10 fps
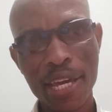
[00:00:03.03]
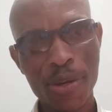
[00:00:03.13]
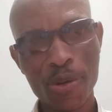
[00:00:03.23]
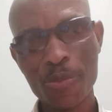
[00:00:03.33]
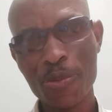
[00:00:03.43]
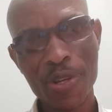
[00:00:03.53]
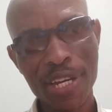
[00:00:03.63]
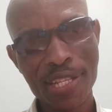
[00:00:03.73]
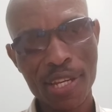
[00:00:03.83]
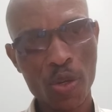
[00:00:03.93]
I hope you
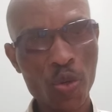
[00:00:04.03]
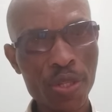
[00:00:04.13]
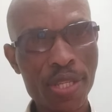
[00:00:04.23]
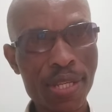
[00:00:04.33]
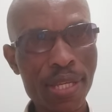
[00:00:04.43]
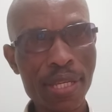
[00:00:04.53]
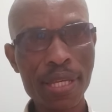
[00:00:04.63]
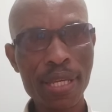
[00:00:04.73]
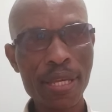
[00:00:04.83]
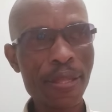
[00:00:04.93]
guys are good.
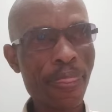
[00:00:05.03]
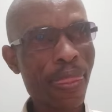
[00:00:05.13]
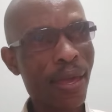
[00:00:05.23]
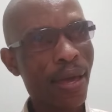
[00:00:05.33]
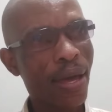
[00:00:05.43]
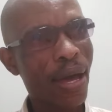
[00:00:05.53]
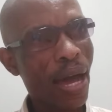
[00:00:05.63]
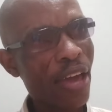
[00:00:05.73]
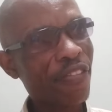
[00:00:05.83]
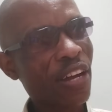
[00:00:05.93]

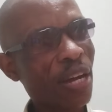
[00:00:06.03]
I've